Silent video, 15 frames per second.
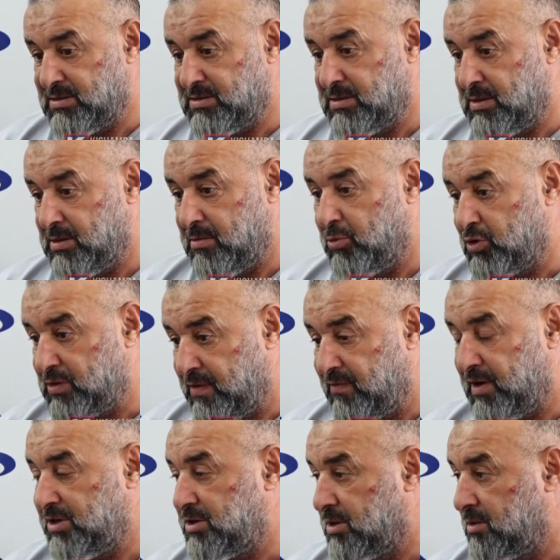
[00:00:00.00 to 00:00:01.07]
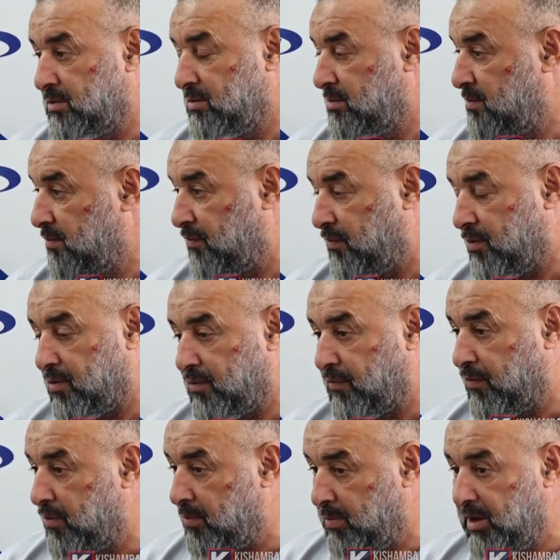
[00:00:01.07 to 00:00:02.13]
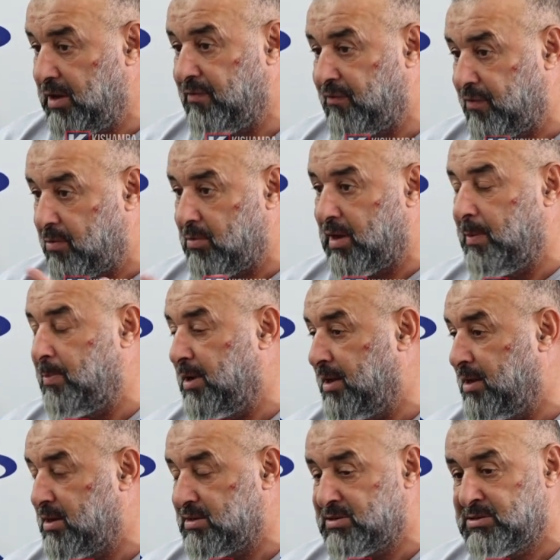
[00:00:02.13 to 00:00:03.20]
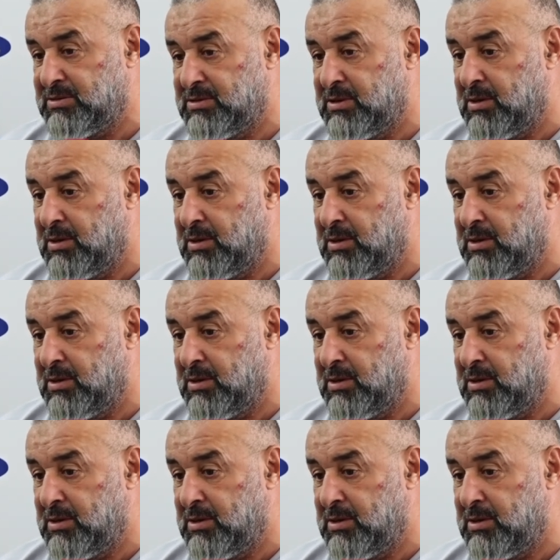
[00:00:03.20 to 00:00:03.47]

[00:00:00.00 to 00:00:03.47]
a motivation for me, for my players.